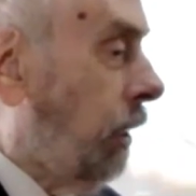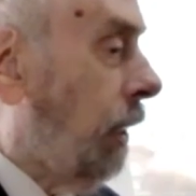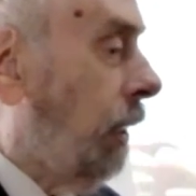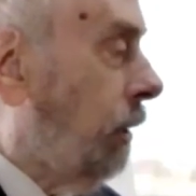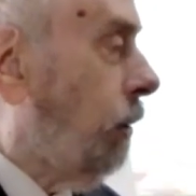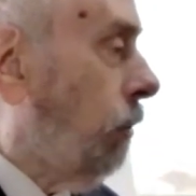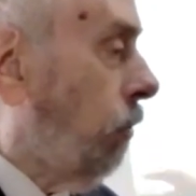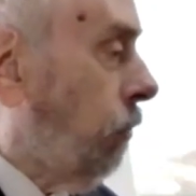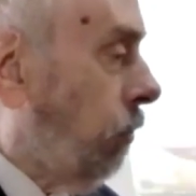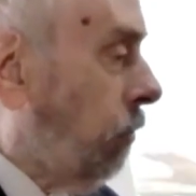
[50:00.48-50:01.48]
the
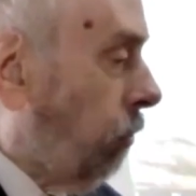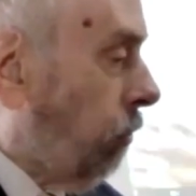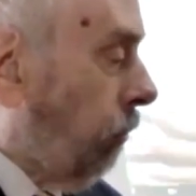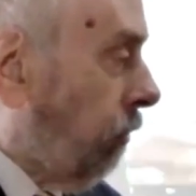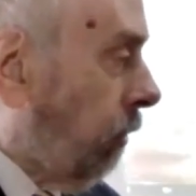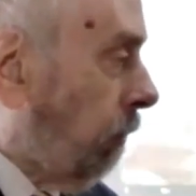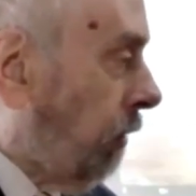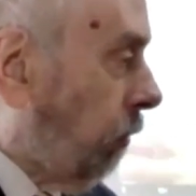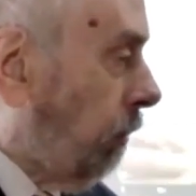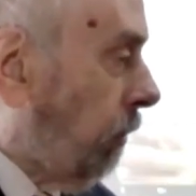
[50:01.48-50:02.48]
Aeronautics to introduce the
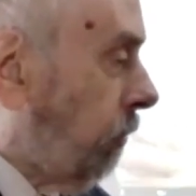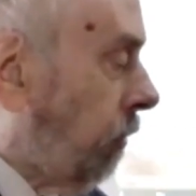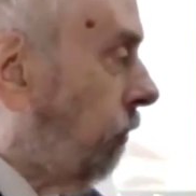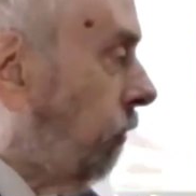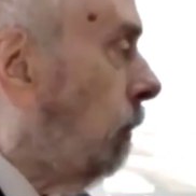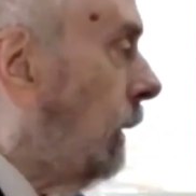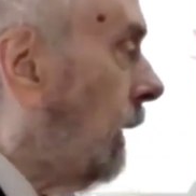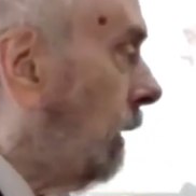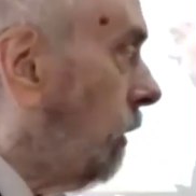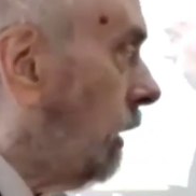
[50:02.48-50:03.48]
principles of
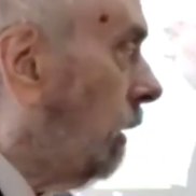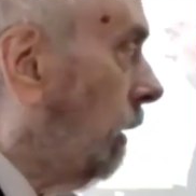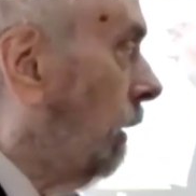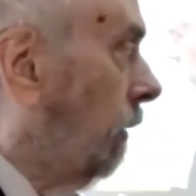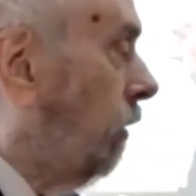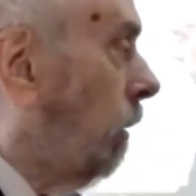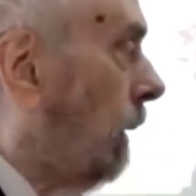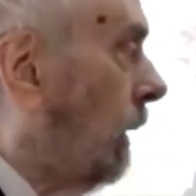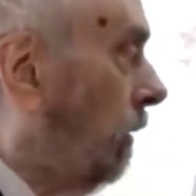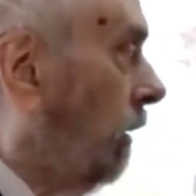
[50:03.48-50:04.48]
similarity,
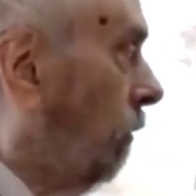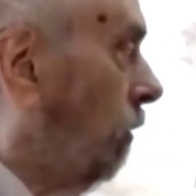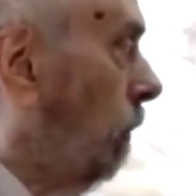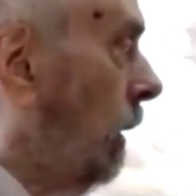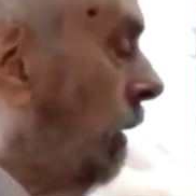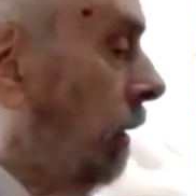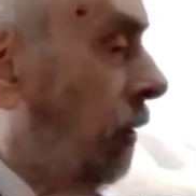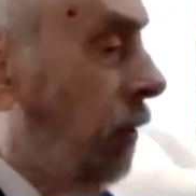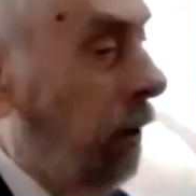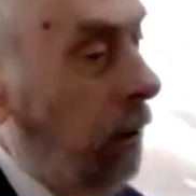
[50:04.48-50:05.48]
semantic
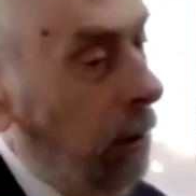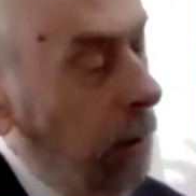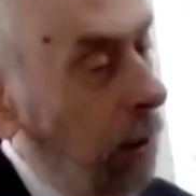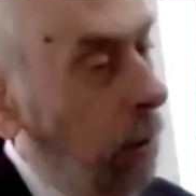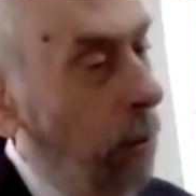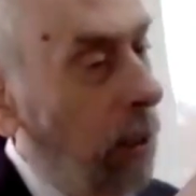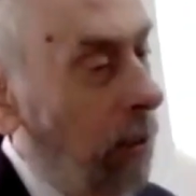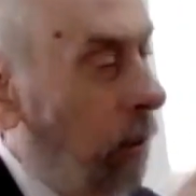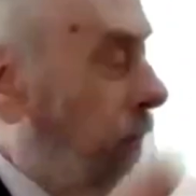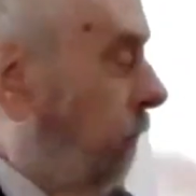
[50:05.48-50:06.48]
similarity with the
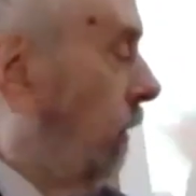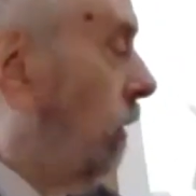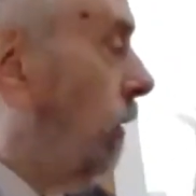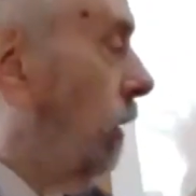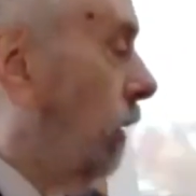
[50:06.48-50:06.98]
different